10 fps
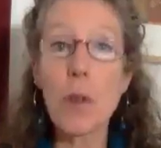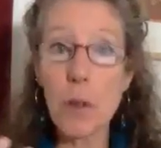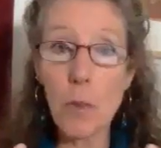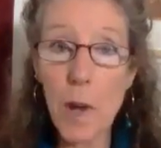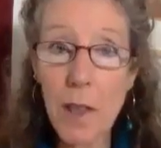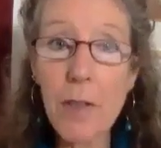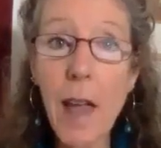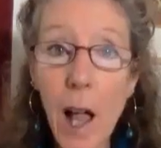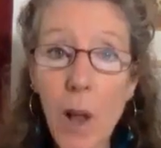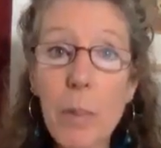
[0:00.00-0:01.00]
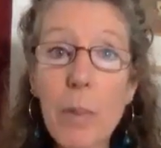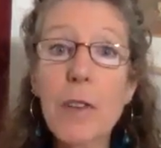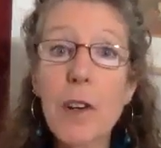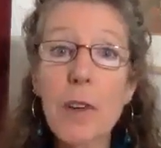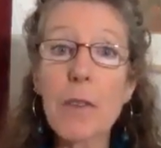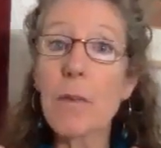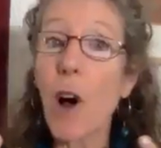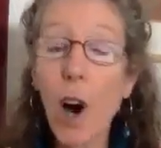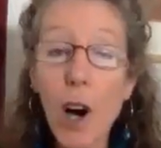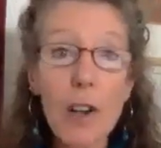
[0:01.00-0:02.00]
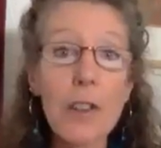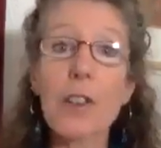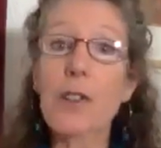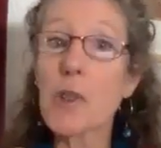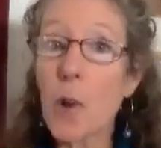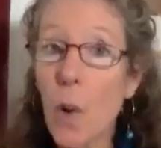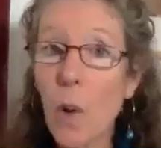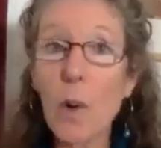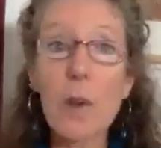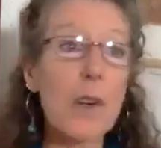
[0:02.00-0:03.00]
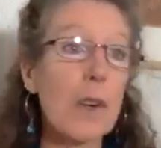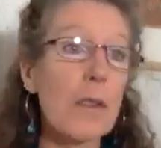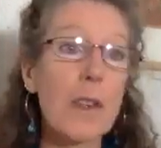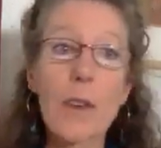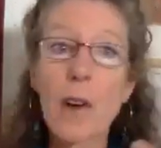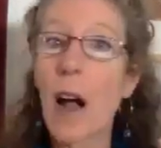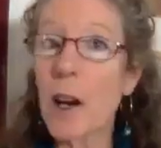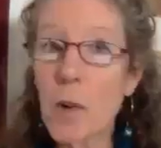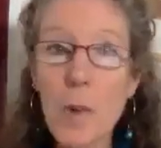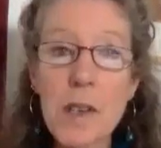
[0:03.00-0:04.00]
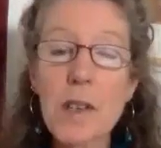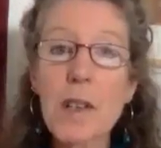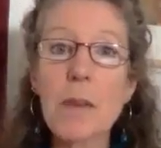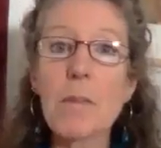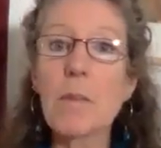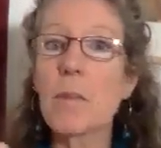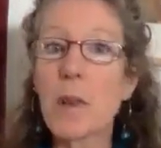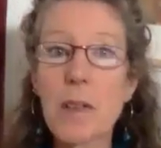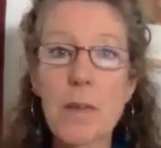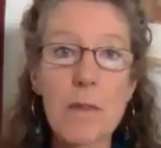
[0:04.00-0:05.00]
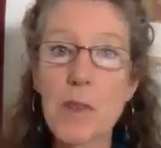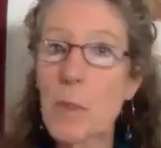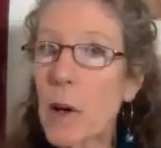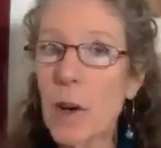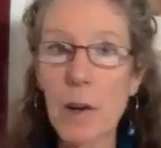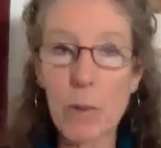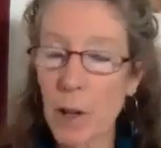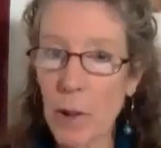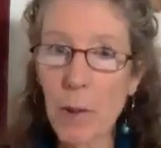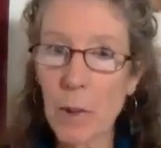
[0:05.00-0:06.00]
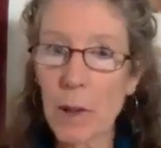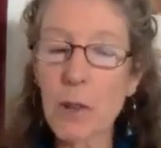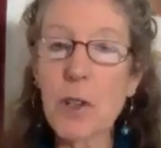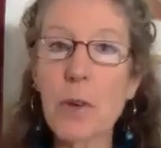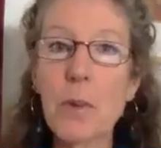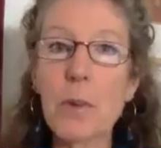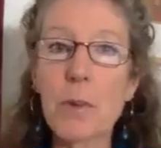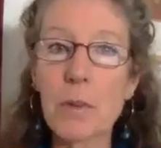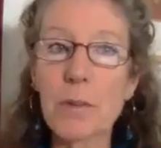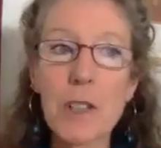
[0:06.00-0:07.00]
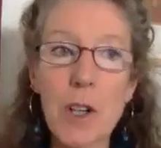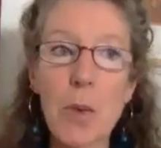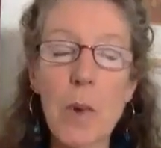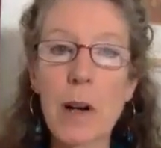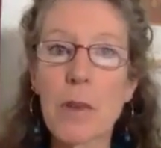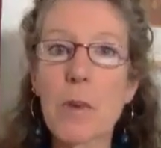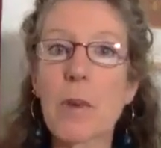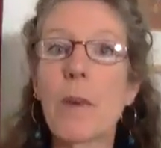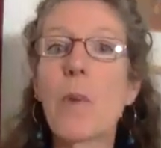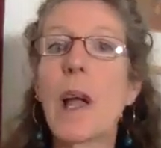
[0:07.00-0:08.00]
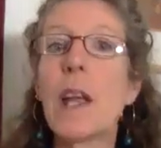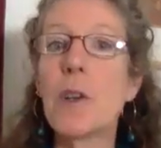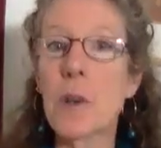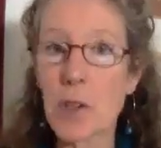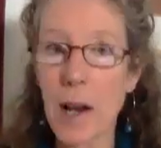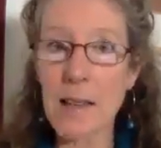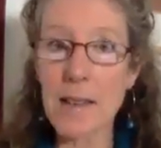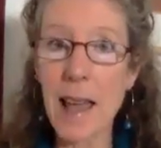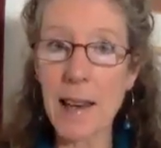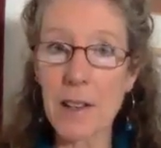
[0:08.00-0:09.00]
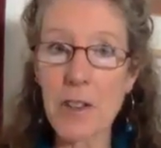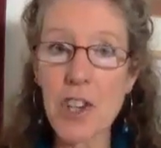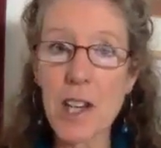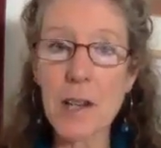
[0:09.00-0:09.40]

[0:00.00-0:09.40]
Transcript: with the help of your heart, your soul, your higher wisdom, with spirit, whatever whatever way you address that energy,